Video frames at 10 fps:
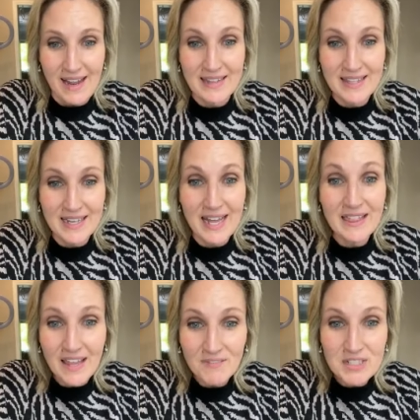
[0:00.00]
And then I
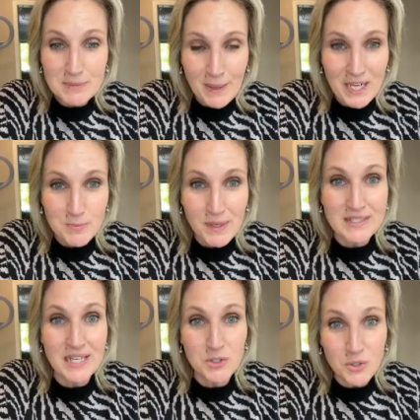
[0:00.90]
love this page
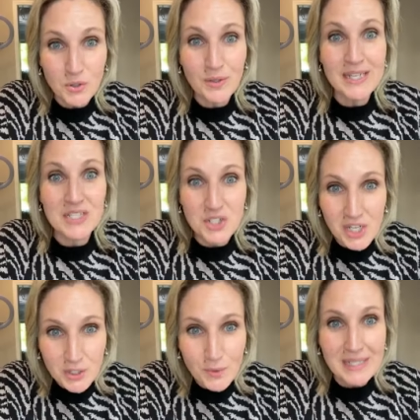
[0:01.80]
because I truly,
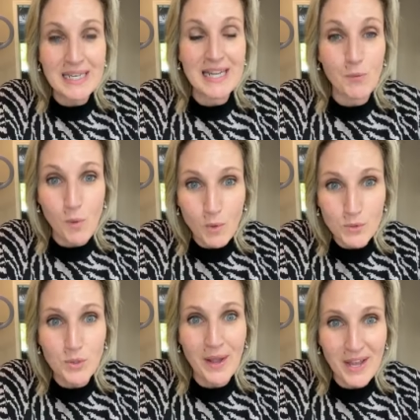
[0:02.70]
genuinely
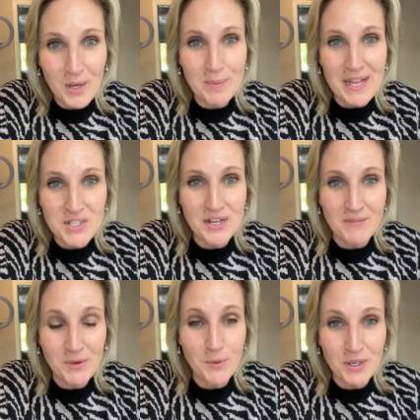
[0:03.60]
want to help each and
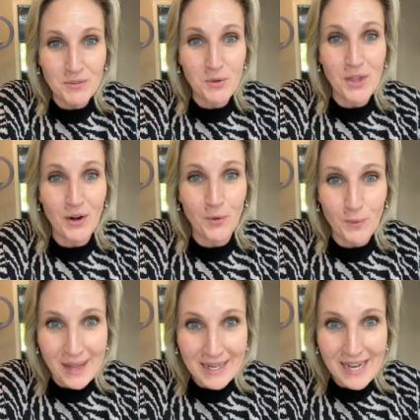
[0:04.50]
every one of you that are
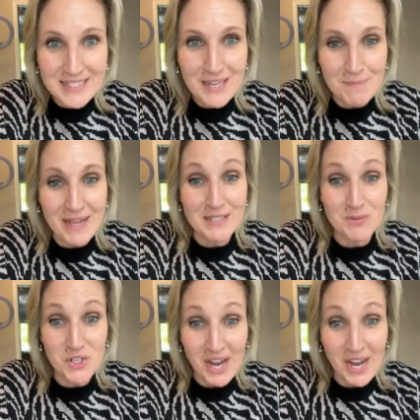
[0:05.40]
ready to make some